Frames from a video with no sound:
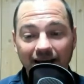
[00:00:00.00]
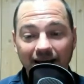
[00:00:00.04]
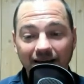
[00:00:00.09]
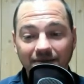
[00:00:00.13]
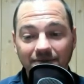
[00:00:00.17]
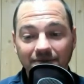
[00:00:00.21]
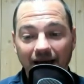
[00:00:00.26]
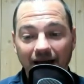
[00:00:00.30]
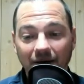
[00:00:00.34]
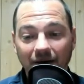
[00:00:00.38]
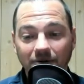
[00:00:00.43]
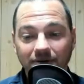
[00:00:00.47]

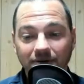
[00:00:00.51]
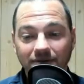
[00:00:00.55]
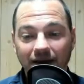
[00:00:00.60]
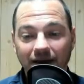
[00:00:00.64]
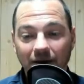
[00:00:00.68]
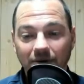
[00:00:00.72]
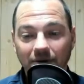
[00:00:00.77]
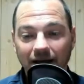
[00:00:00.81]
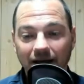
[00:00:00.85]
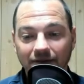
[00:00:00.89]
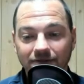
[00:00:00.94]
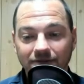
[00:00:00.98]
I would
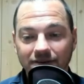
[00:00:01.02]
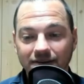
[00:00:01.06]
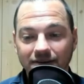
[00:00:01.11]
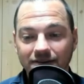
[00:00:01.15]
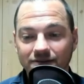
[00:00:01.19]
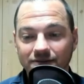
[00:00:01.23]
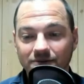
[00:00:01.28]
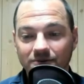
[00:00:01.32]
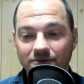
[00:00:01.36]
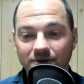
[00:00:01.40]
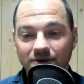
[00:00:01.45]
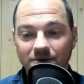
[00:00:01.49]
have to
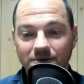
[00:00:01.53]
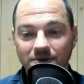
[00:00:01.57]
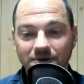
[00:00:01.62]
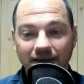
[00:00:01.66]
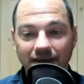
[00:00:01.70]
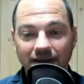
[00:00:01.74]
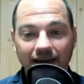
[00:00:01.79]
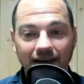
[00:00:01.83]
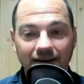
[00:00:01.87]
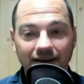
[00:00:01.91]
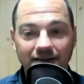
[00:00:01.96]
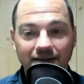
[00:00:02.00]
disagree with
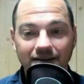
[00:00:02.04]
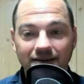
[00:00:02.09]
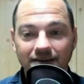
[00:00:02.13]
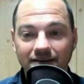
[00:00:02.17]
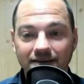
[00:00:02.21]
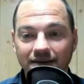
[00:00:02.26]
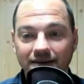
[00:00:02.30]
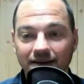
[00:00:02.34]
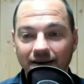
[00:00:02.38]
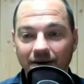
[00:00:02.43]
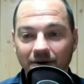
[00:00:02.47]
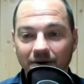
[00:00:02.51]
that.
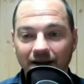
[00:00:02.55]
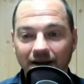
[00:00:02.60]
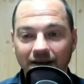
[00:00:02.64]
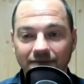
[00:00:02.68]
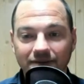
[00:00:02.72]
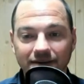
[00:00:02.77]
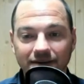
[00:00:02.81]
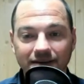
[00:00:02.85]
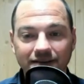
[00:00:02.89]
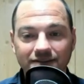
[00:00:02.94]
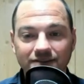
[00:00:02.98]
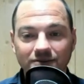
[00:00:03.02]
I would have
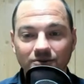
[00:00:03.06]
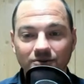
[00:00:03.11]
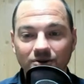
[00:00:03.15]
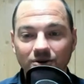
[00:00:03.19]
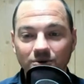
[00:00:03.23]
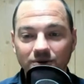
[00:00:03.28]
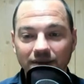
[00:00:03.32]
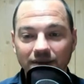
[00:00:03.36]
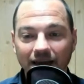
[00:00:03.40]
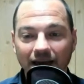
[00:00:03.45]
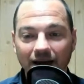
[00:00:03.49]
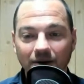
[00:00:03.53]
to disagree
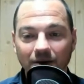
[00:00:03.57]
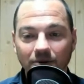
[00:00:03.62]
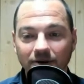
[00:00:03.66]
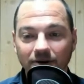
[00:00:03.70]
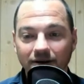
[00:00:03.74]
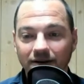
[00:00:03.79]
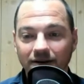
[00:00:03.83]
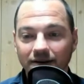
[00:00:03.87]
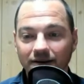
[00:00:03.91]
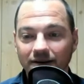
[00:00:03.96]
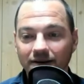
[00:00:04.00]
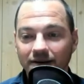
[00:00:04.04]
with that one.